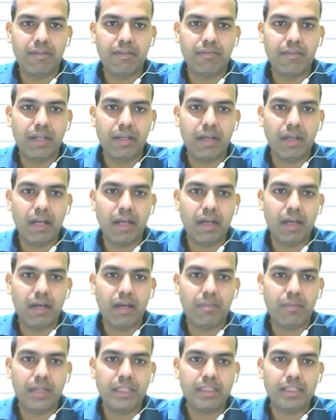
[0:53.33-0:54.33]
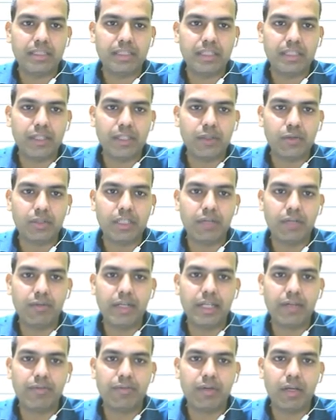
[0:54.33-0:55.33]
B means user will
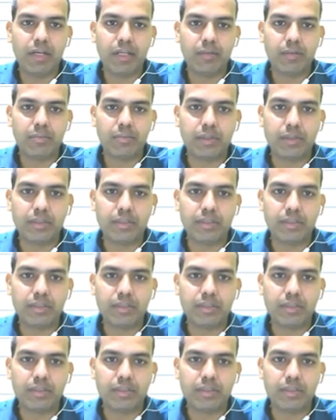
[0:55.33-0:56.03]
give you input.